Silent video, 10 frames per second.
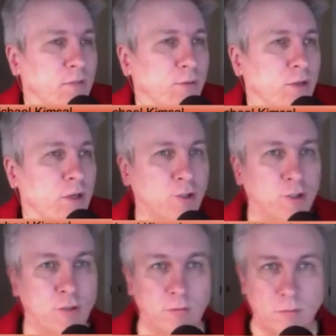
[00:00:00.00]
some
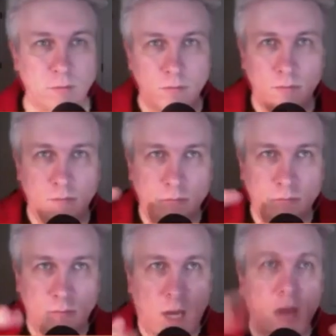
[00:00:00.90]
production
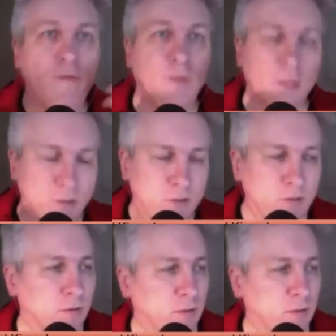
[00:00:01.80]
conflicts